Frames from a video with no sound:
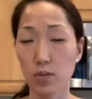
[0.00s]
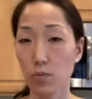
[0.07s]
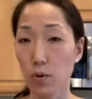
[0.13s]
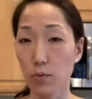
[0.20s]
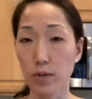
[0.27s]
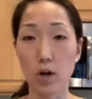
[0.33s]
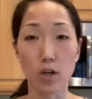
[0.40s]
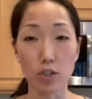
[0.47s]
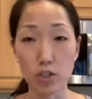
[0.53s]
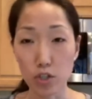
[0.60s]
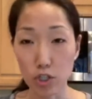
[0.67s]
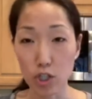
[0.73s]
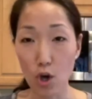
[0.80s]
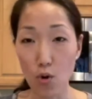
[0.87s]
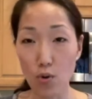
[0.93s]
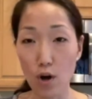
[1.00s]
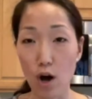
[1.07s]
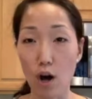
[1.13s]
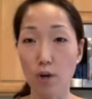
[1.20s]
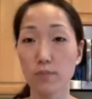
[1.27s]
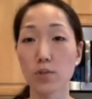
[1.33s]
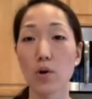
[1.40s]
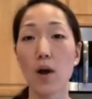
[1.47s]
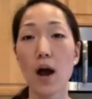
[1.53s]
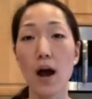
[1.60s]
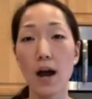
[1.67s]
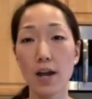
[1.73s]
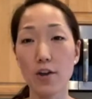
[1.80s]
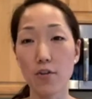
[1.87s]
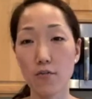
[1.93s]
what we call slow carbs or
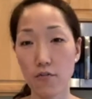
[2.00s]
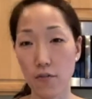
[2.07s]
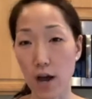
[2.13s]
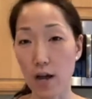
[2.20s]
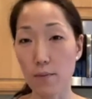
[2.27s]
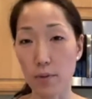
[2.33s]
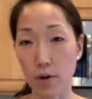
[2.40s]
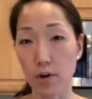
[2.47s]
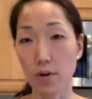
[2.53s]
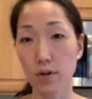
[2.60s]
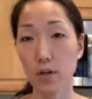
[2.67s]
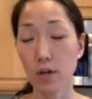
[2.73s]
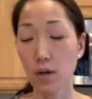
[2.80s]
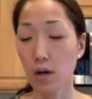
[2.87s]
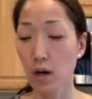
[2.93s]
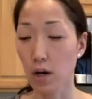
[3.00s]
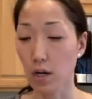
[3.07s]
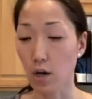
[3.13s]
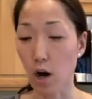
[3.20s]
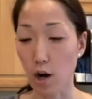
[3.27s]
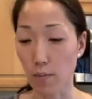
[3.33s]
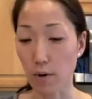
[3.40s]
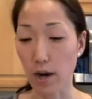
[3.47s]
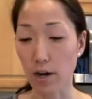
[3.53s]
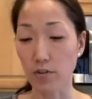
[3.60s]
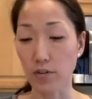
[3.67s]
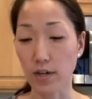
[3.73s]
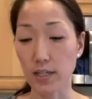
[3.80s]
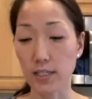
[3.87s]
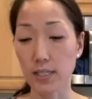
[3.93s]
higher fiber
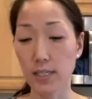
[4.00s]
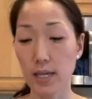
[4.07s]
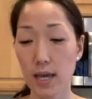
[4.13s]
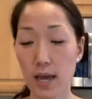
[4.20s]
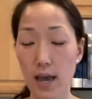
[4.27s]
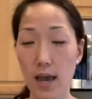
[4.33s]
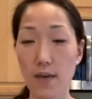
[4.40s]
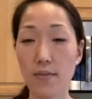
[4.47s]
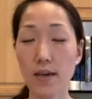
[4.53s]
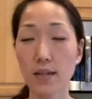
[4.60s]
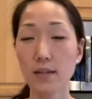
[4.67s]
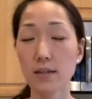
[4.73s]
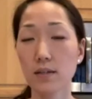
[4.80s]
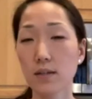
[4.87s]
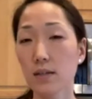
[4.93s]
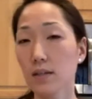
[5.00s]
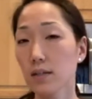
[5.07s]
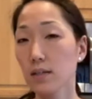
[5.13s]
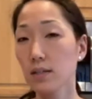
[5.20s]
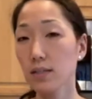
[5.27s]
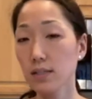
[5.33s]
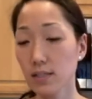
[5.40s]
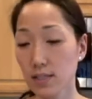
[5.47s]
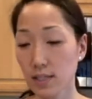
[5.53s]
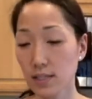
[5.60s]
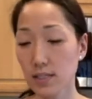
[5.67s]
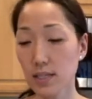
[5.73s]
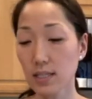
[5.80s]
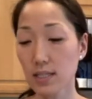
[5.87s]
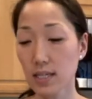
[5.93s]
carbohydrates. And then
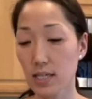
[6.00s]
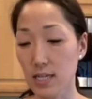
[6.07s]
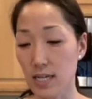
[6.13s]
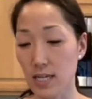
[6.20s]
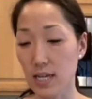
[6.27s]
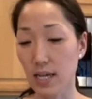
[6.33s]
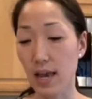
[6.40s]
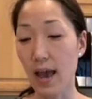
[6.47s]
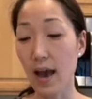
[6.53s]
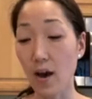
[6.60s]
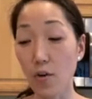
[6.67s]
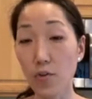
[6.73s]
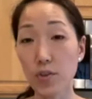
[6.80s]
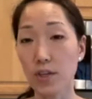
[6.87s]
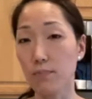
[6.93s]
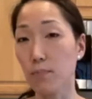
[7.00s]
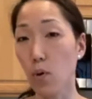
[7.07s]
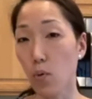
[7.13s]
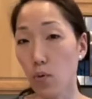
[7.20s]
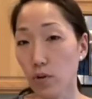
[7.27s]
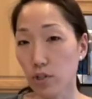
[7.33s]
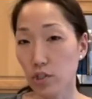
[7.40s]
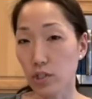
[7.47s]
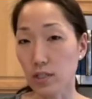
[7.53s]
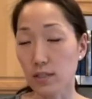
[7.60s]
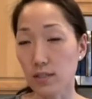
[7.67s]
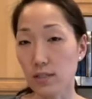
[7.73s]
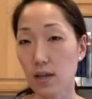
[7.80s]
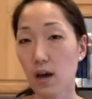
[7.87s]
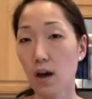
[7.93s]
consistently eating healthy
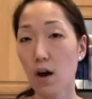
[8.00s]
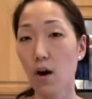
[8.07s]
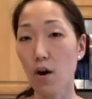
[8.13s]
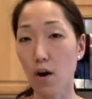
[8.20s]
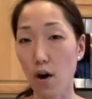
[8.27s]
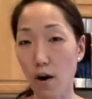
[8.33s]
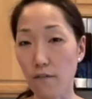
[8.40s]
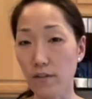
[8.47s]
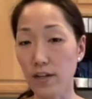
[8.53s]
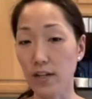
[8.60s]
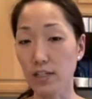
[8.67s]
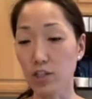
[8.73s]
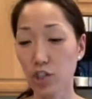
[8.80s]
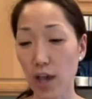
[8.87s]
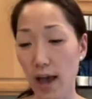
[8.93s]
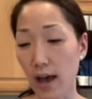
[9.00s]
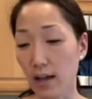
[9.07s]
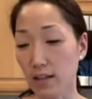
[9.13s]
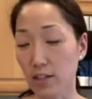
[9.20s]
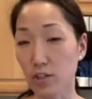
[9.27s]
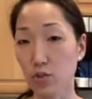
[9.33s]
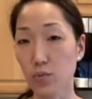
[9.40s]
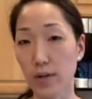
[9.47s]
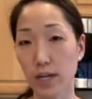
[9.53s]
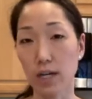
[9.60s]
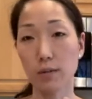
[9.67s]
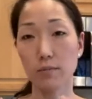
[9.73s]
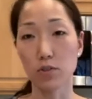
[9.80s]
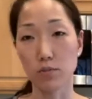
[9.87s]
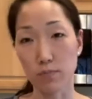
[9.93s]
portions are often a challenge when it
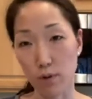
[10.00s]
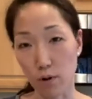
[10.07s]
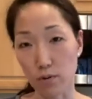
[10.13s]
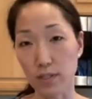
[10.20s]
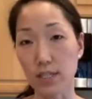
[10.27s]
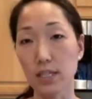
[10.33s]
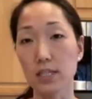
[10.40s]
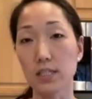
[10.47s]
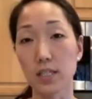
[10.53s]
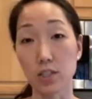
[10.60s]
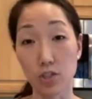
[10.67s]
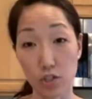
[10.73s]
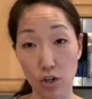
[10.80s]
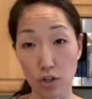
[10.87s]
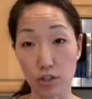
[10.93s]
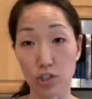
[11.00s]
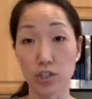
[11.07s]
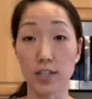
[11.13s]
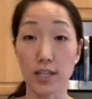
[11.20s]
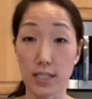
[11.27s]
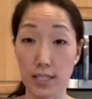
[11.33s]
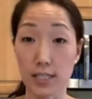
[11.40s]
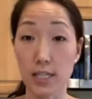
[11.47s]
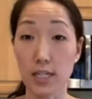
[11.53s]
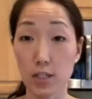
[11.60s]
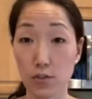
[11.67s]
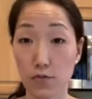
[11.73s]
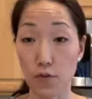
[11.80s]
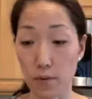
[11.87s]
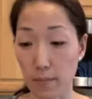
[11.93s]
comes to proteins and starches, at least it
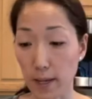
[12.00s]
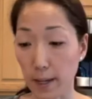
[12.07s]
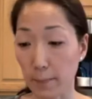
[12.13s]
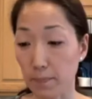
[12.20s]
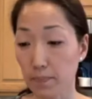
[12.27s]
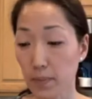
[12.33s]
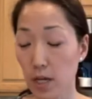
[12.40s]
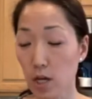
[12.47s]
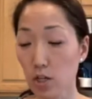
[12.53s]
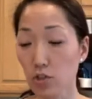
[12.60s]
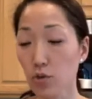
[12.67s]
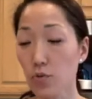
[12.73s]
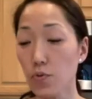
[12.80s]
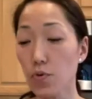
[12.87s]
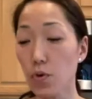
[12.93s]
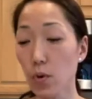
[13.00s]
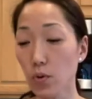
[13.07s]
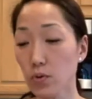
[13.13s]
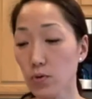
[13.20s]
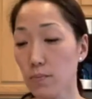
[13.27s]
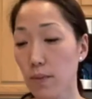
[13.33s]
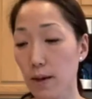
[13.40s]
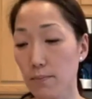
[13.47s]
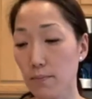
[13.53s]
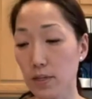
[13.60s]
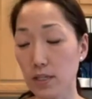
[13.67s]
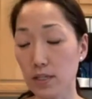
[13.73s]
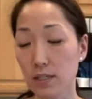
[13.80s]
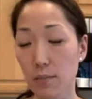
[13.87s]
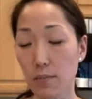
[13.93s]
for me. So those might
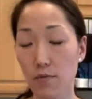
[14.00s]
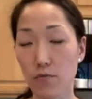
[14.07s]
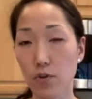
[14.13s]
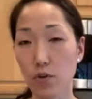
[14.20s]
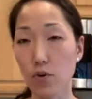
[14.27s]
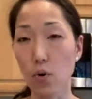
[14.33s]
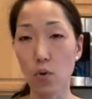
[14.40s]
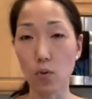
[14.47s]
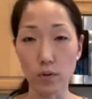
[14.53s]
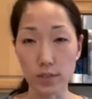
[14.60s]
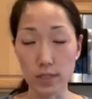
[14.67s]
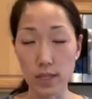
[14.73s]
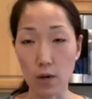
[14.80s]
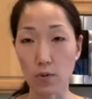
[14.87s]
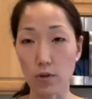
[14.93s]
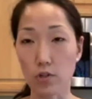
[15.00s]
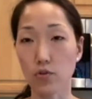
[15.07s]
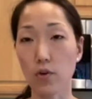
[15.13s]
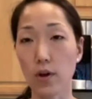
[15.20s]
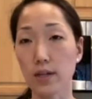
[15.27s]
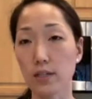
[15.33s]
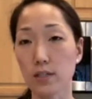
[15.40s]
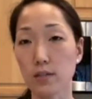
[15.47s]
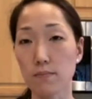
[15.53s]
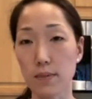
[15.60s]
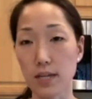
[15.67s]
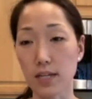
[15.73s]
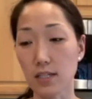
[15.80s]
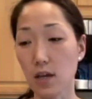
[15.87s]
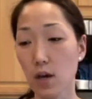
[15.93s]
be some of the goals that we're trying to
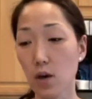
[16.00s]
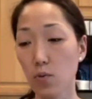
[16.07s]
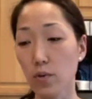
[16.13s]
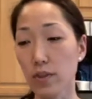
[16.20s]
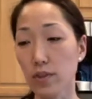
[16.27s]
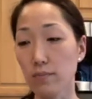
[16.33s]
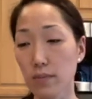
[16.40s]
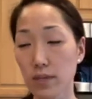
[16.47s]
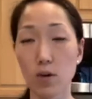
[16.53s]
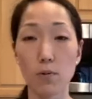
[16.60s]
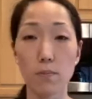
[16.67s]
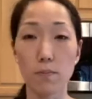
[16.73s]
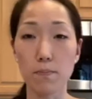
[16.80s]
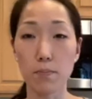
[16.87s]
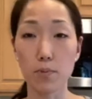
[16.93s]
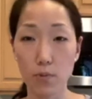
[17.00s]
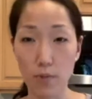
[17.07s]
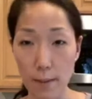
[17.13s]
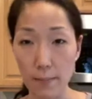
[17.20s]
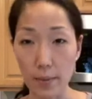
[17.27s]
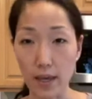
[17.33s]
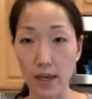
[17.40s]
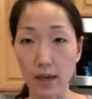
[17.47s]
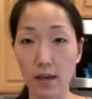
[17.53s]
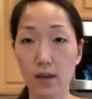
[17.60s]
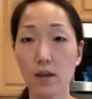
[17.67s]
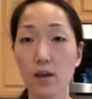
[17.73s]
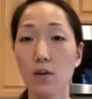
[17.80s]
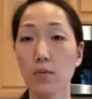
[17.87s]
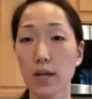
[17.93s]
meet with meal prepping
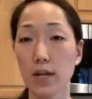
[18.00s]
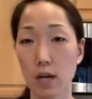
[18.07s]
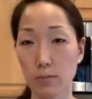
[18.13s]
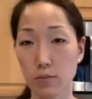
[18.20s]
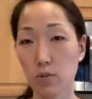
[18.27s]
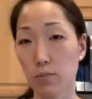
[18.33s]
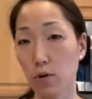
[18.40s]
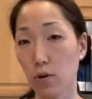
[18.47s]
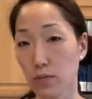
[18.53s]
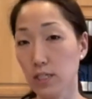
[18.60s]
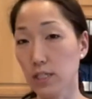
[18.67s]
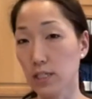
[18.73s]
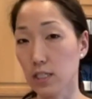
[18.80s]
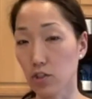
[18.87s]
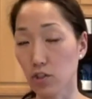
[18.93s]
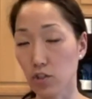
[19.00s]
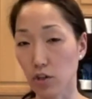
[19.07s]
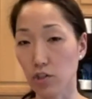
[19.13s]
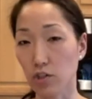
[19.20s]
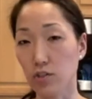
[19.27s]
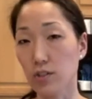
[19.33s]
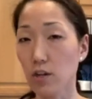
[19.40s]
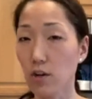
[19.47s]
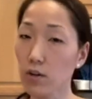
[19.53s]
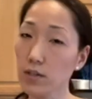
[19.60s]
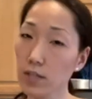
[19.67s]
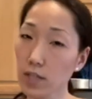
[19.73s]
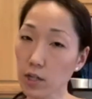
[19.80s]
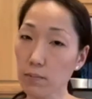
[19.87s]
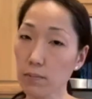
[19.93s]
when it comes to proteins and starches that are
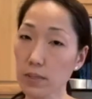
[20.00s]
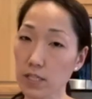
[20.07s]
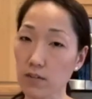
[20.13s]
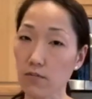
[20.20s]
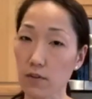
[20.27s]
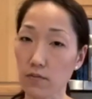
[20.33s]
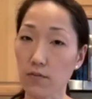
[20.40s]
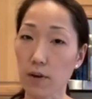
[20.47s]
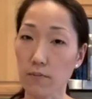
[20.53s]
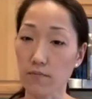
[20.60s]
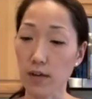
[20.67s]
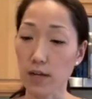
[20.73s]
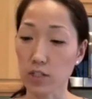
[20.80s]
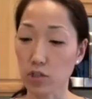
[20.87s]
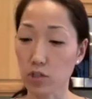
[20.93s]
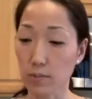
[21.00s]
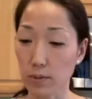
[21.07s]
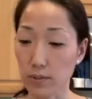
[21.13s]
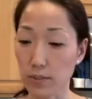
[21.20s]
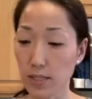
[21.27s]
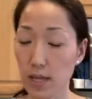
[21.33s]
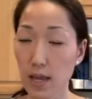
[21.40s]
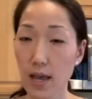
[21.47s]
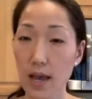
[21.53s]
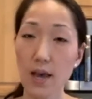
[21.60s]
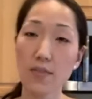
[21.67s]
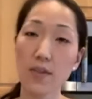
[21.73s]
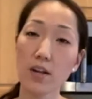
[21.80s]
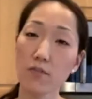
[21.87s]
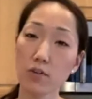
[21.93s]
a little bit different from vegetables.
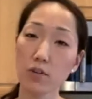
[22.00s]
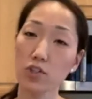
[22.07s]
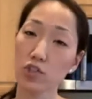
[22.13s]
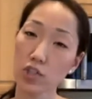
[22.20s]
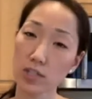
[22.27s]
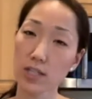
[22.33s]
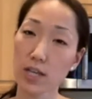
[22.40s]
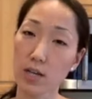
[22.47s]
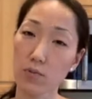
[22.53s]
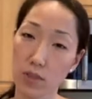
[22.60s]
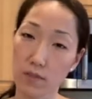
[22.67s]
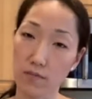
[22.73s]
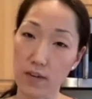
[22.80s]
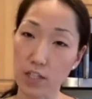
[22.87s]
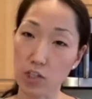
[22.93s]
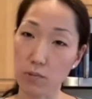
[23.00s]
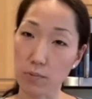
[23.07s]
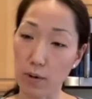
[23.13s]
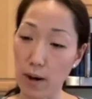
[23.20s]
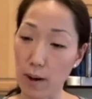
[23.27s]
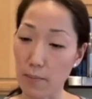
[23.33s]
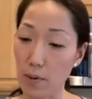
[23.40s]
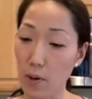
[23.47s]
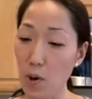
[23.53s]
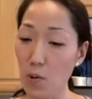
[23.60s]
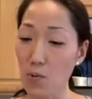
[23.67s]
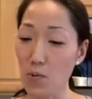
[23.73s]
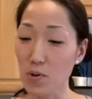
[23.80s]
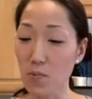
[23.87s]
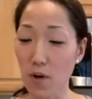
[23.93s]
And then of course, just like with the veggie prep,
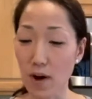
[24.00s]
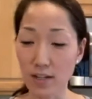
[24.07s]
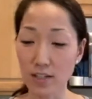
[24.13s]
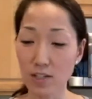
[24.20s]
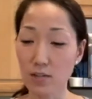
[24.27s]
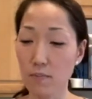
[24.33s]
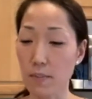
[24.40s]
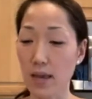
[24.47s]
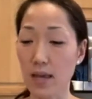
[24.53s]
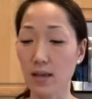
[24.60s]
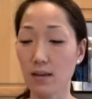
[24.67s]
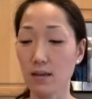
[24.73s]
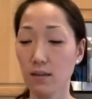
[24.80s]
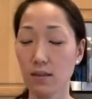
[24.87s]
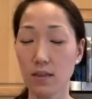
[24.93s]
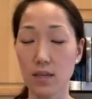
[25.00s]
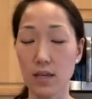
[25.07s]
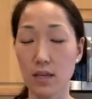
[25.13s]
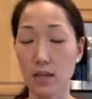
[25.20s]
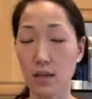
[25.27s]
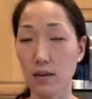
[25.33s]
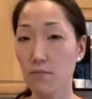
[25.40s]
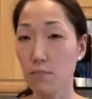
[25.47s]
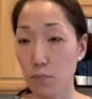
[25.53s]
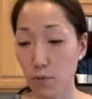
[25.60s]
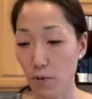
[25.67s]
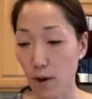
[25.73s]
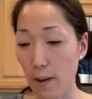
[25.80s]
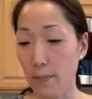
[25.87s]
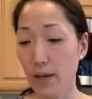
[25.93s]
we want to make the
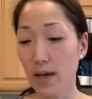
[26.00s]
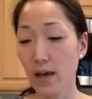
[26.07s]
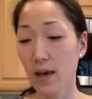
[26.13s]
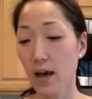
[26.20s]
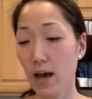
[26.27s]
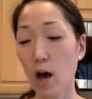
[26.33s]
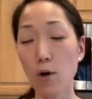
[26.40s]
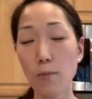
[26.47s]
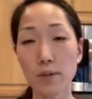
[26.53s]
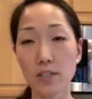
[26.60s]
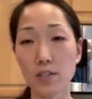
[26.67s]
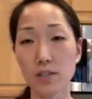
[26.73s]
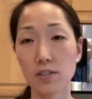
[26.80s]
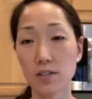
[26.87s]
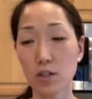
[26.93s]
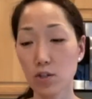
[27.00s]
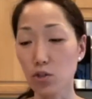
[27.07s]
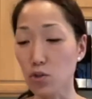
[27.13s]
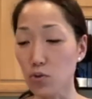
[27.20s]
prep help us